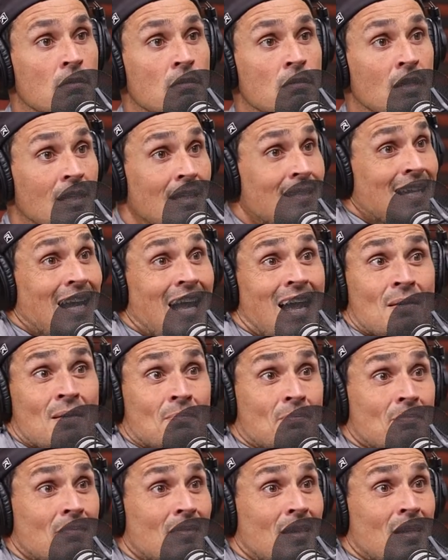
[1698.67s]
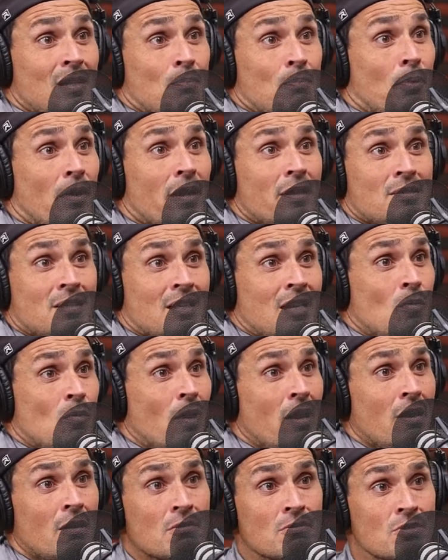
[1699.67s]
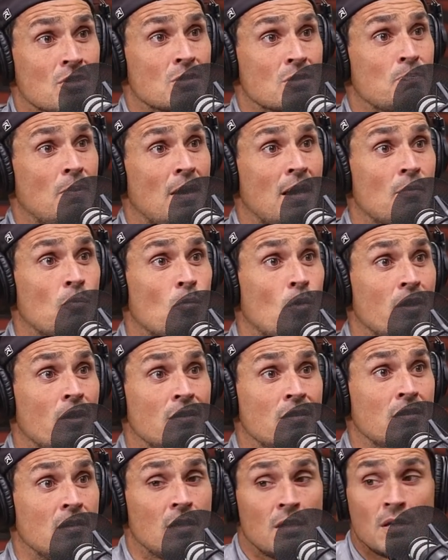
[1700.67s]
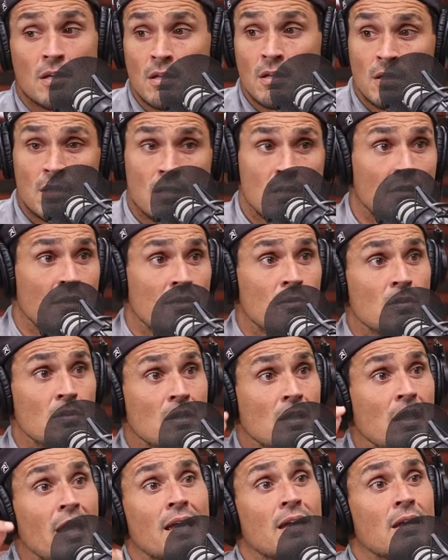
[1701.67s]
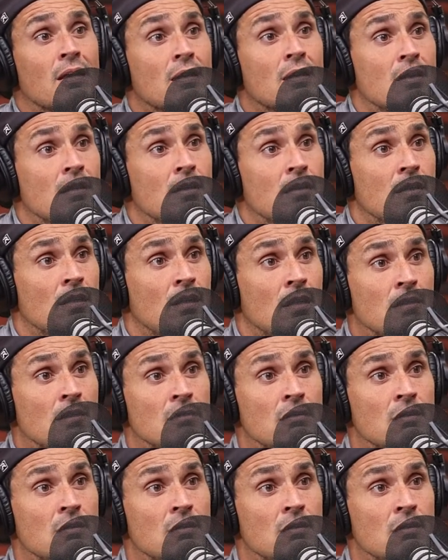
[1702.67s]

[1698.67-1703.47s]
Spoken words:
Anytime, any place, anywhere, just by one little click, I